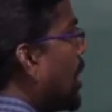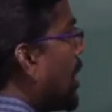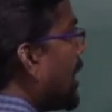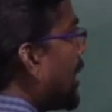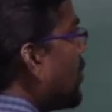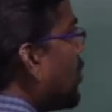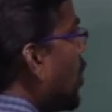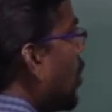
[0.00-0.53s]
the
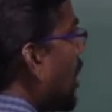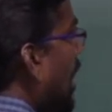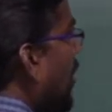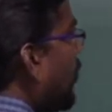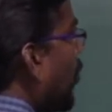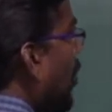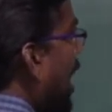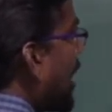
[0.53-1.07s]
removal
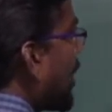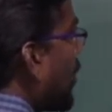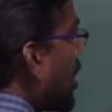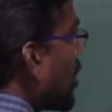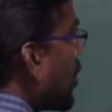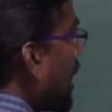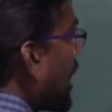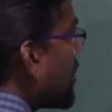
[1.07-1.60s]
of water
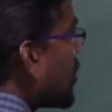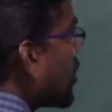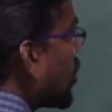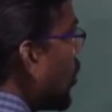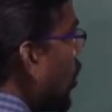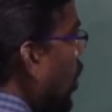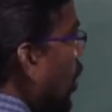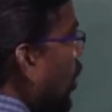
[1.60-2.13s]
molecule
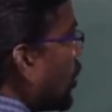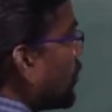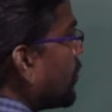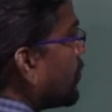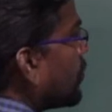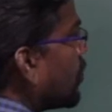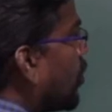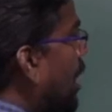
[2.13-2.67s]
H2O
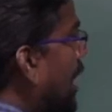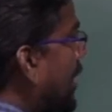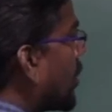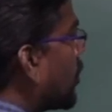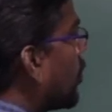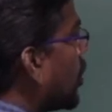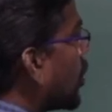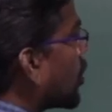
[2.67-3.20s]
water
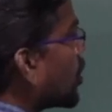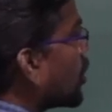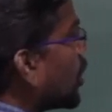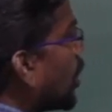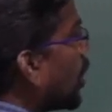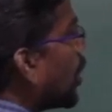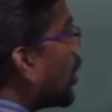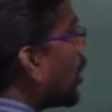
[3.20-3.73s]

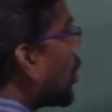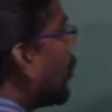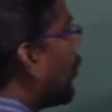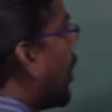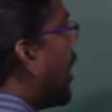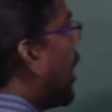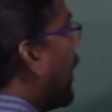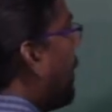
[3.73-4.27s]
removed to
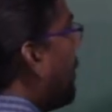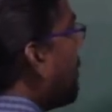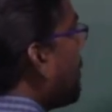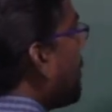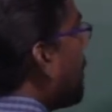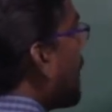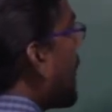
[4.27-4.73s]
form